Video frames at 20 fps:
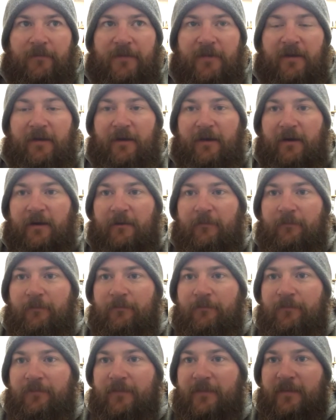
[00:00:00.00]

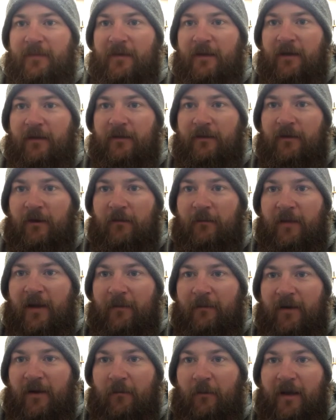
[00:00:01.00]
that'll make
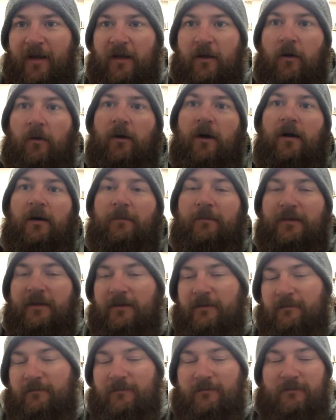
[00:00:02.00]
my weight go up
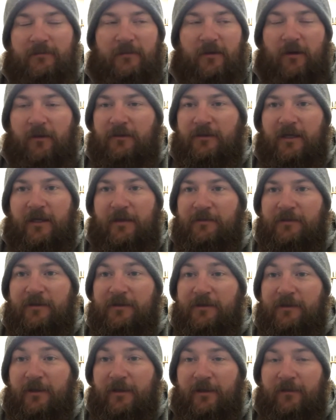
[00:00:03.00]
and all types of
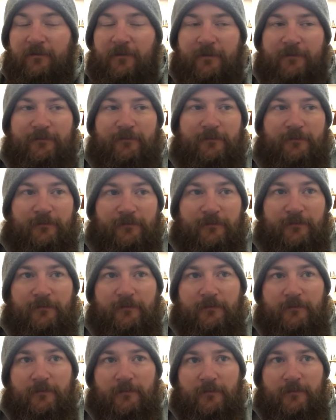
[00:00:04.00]
stuff.
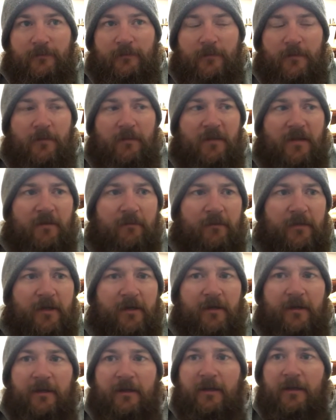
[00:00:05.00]

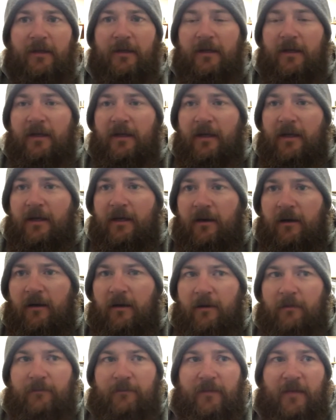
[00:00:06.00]
But
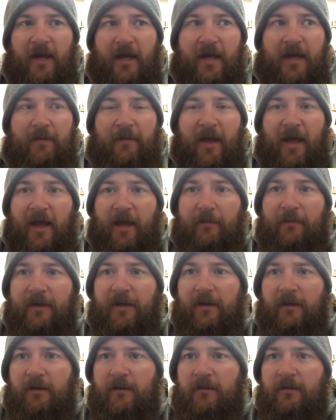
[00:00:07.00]
I am
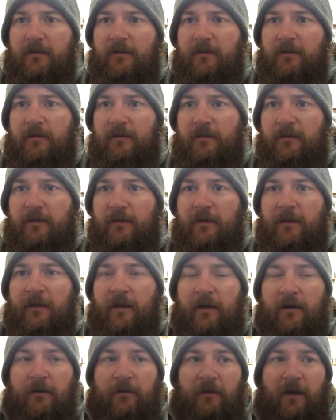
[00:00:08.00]
happy.
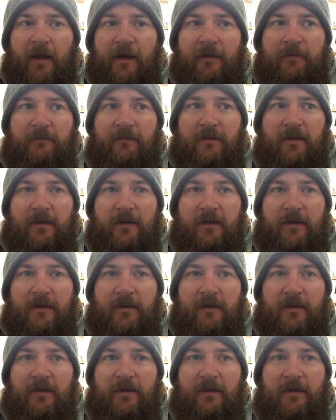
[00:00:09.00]
I